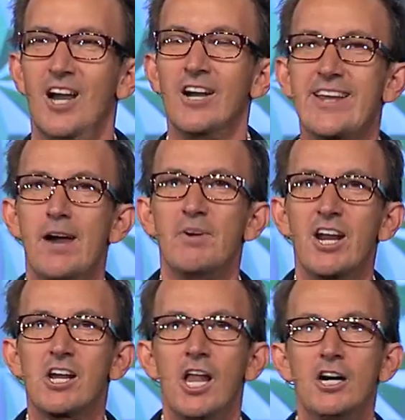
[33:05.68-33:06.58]
Okay, I'm
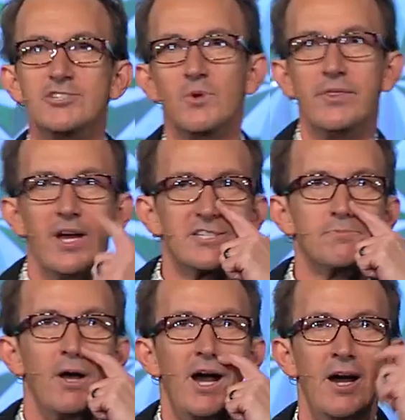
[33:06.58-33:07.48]
going to close with this.
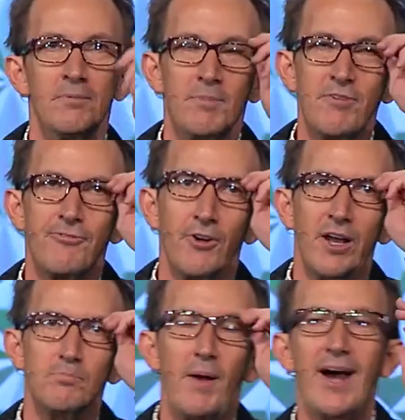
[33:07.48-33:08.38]
Uh, uh, my
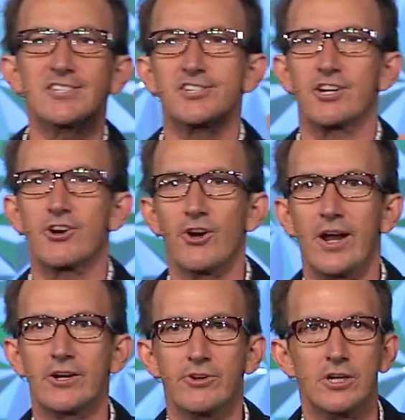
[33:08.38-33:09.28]
friend, Pastor
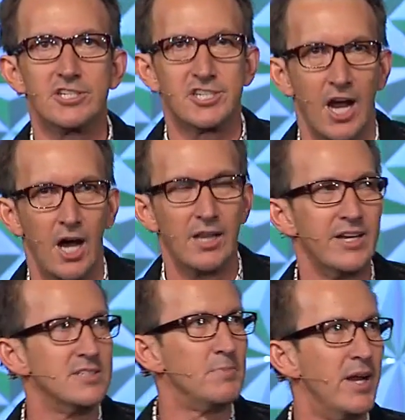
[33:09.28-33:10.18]
Craig Groeschel,
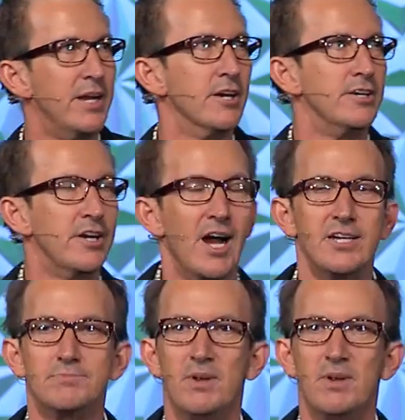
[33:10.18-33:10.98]
and he's been here, and you guys,